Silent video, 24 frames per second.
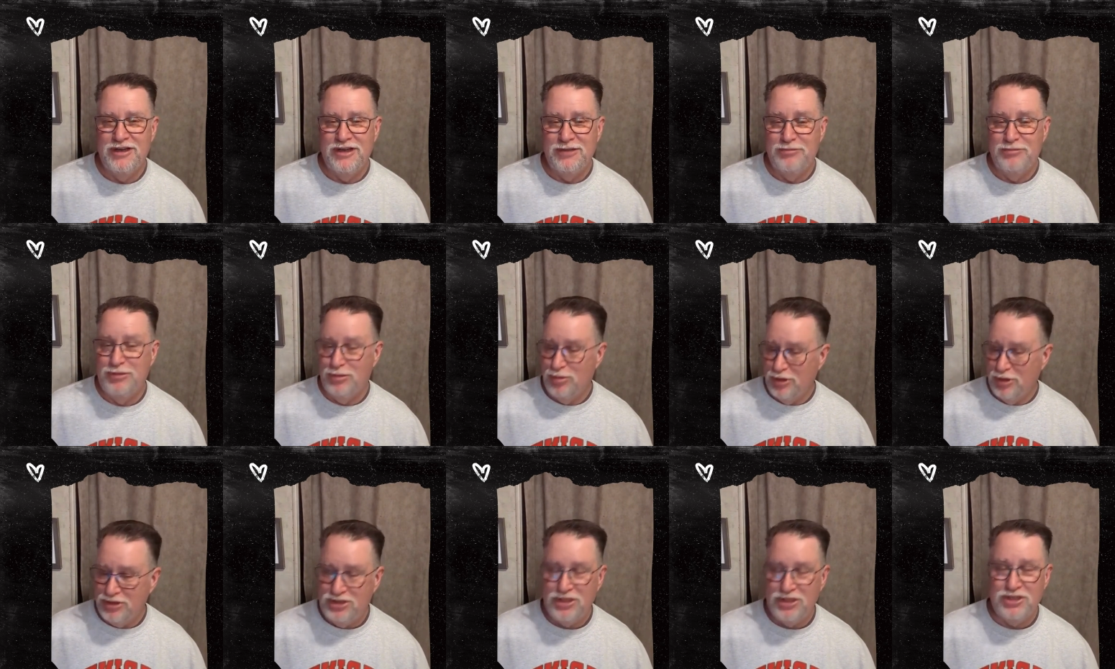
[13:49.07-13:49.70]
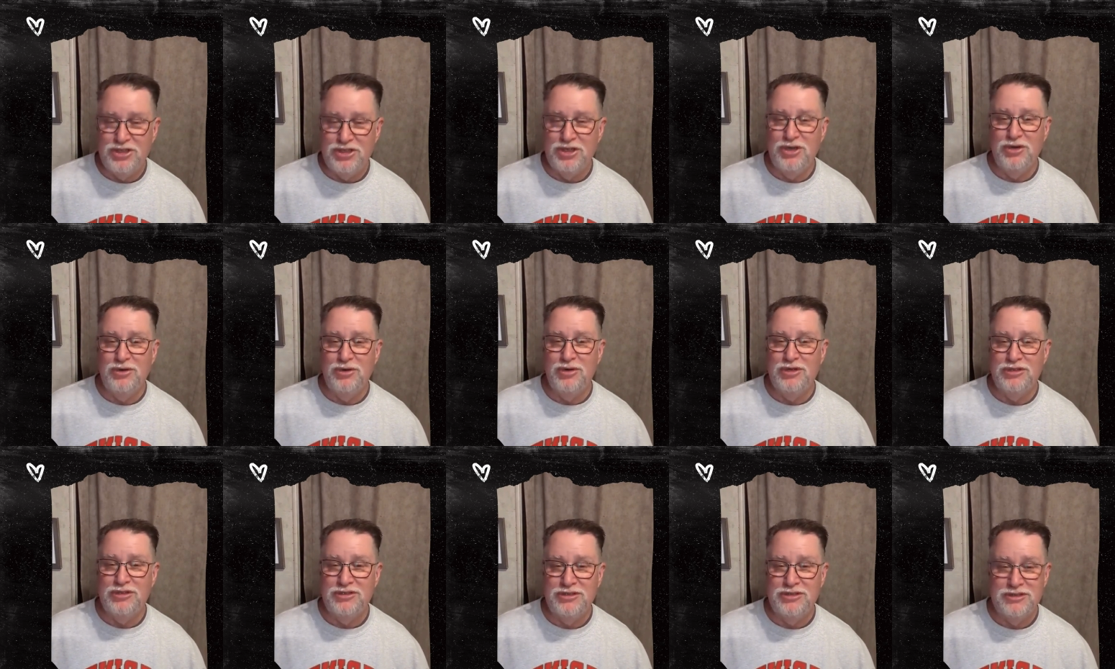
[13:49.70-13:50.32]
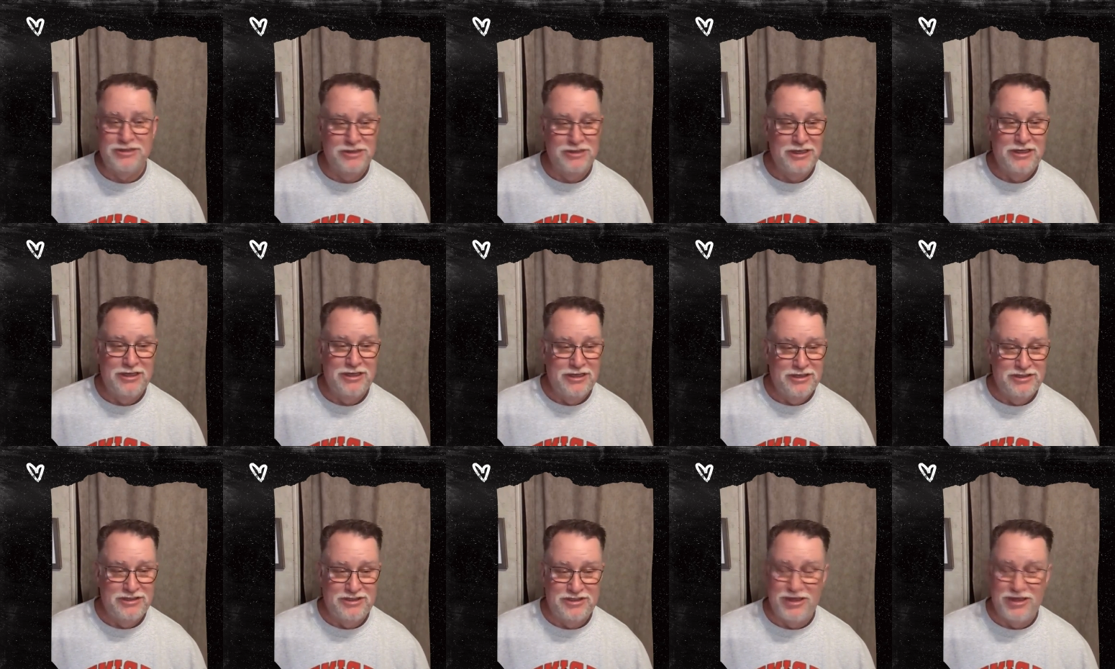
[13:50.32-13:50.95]
But what you do is
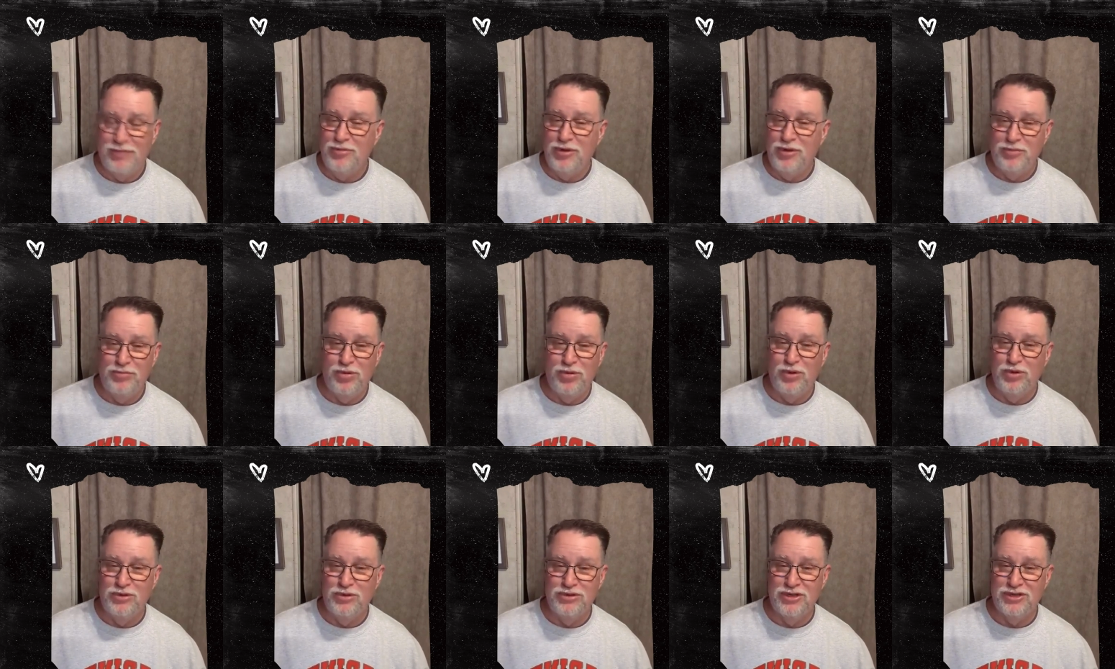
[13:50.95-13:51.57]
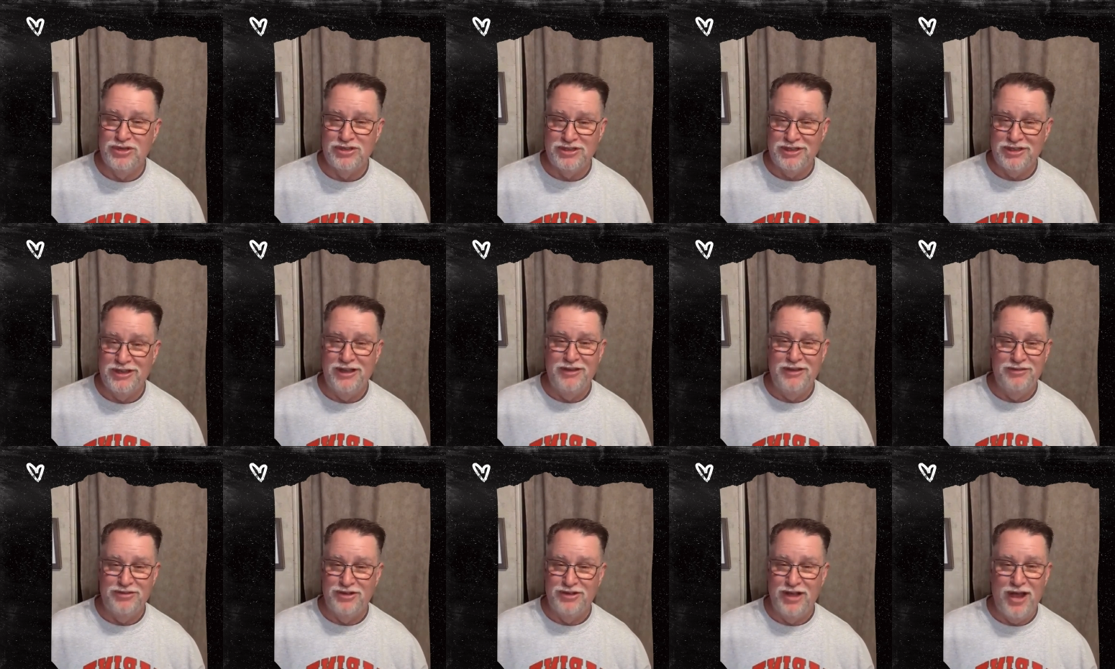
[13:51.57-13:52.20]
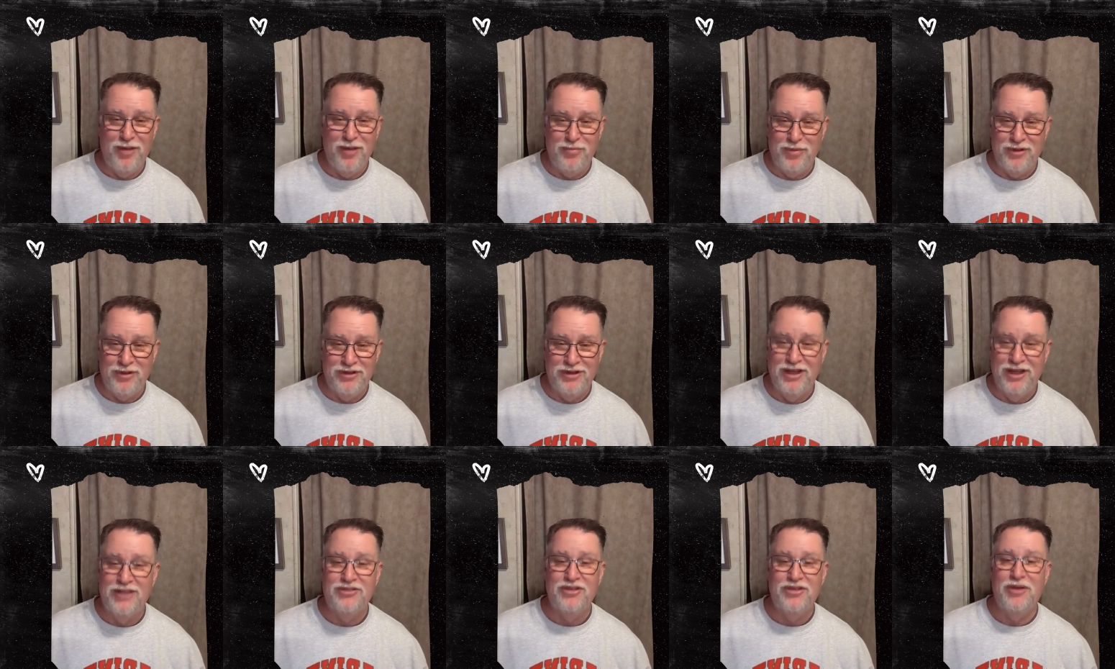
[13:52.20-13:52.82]
someone pulls their sleeves up and
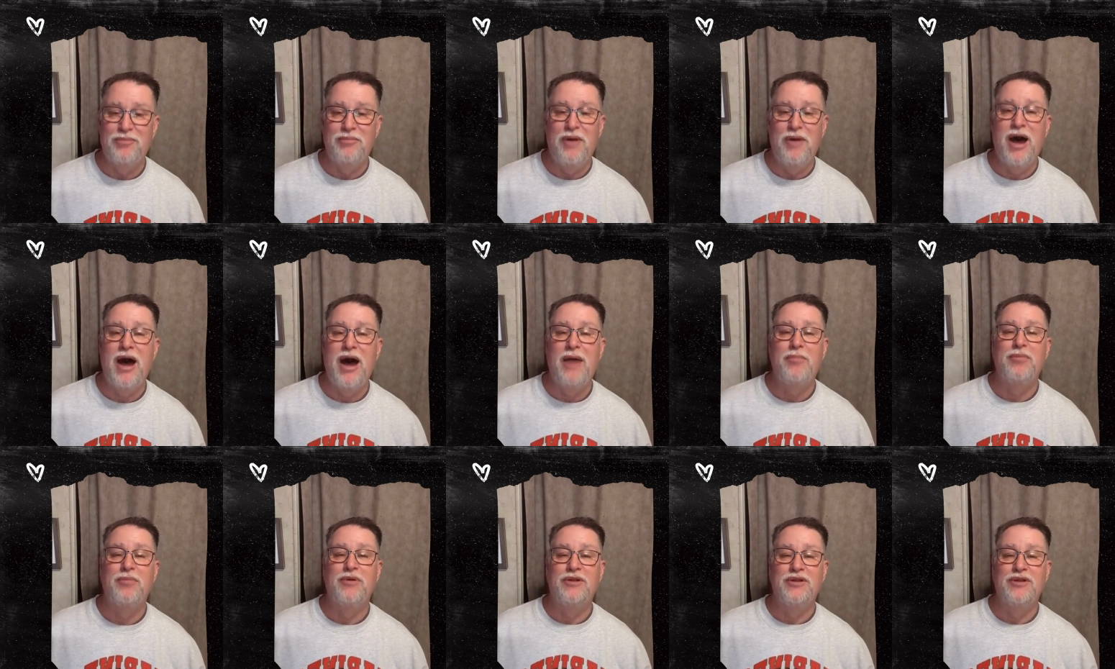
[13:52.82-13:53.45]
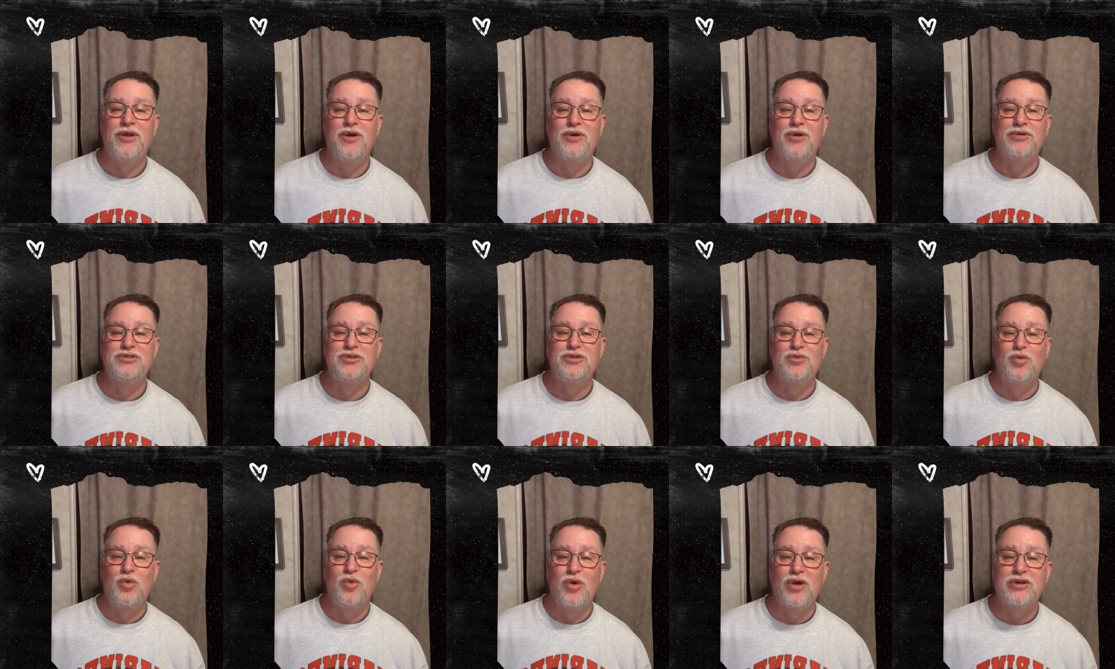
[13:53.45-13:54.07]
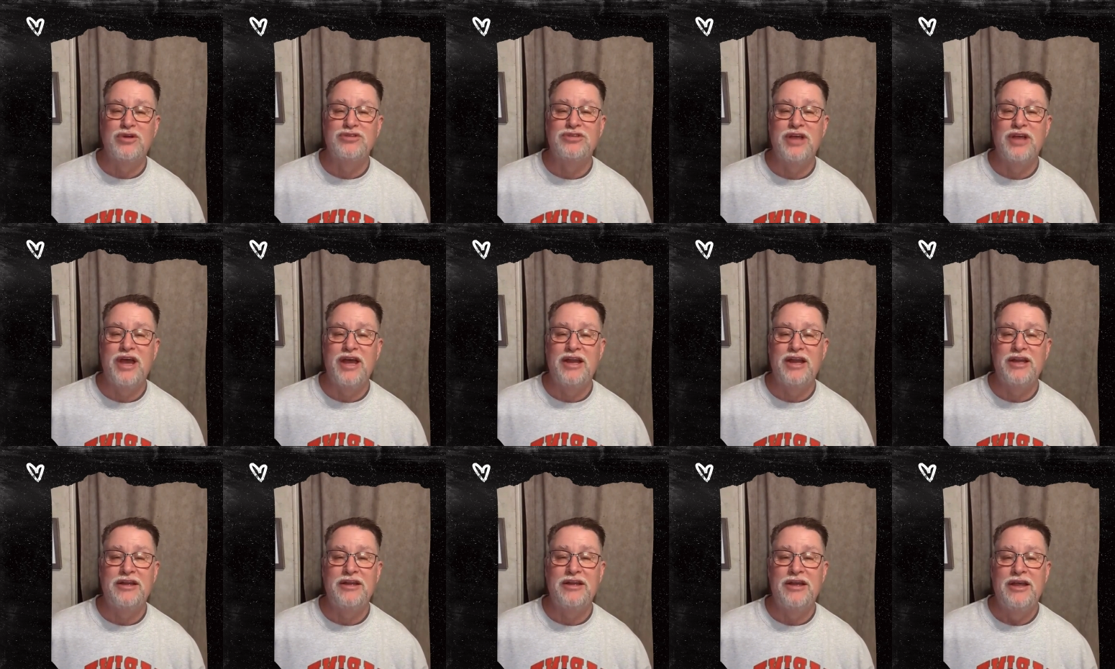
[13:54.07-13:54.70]
gets a mop and goes and works at
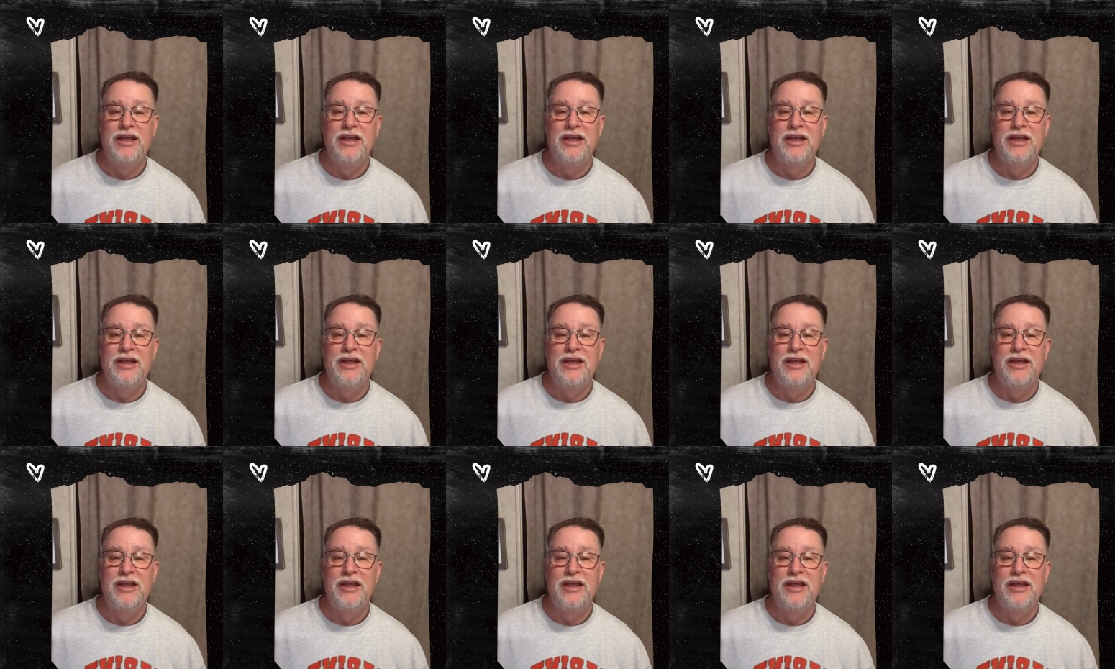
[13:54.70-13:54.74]
it.